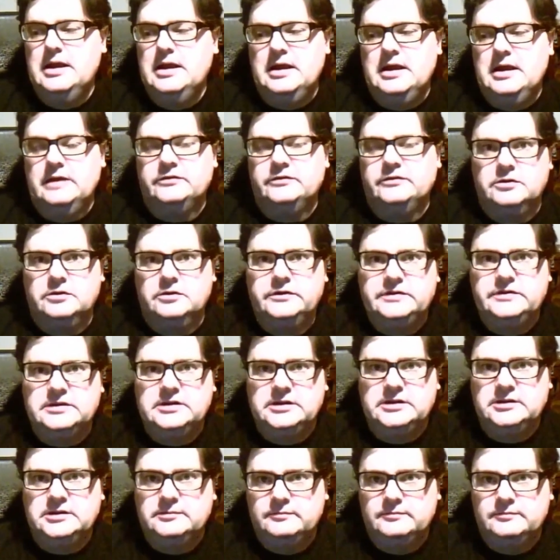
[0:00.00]
as long as
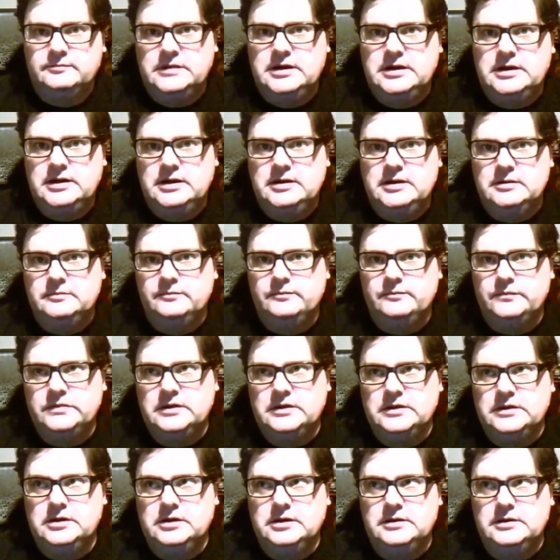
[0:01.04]
the
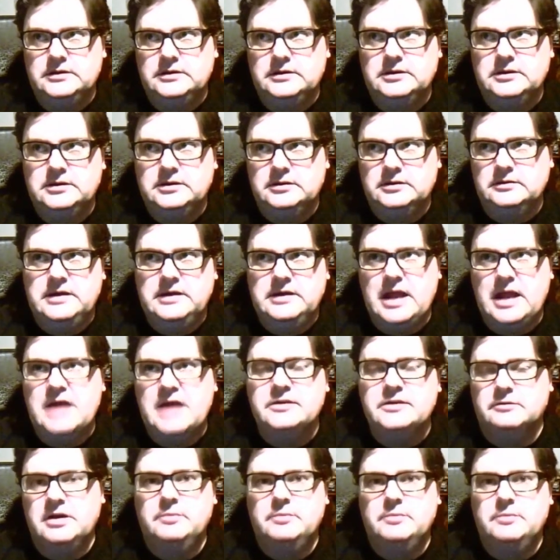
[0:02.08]

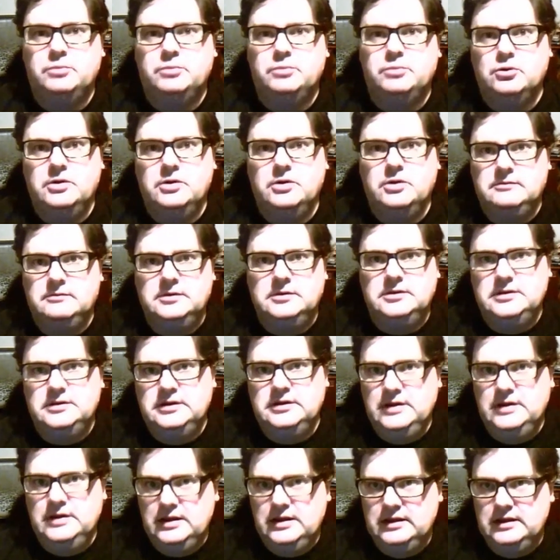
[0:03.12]
other endpoint
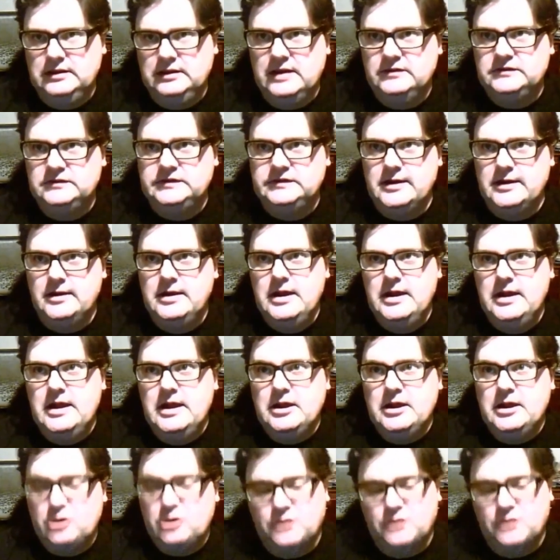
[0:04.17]
it has
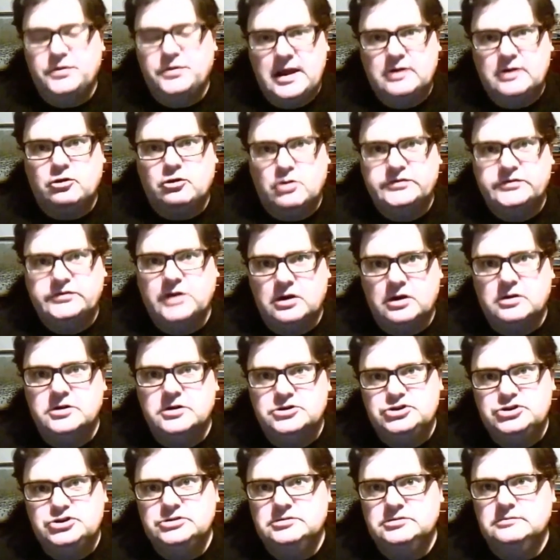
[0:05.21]
got that
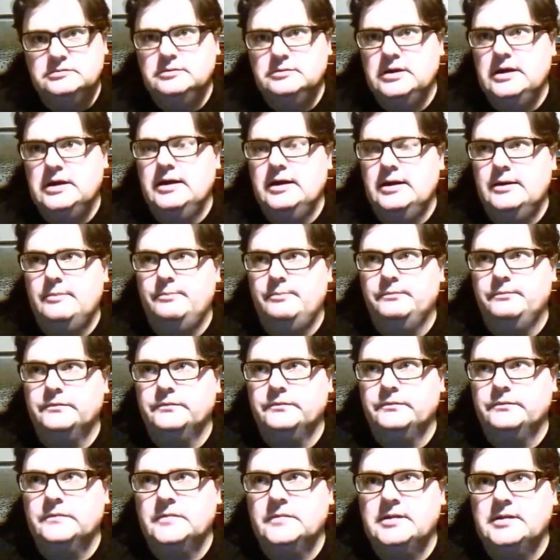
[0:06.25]
cross-origin
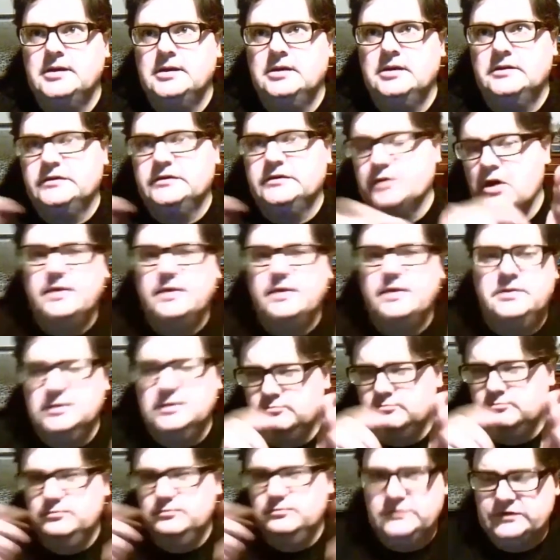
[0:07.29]
the
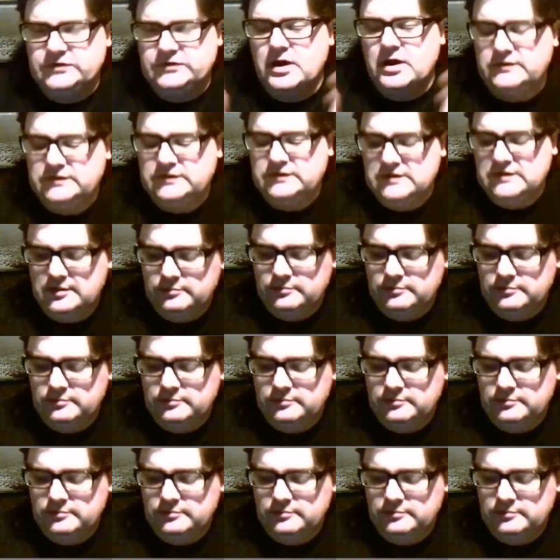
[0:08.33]
site's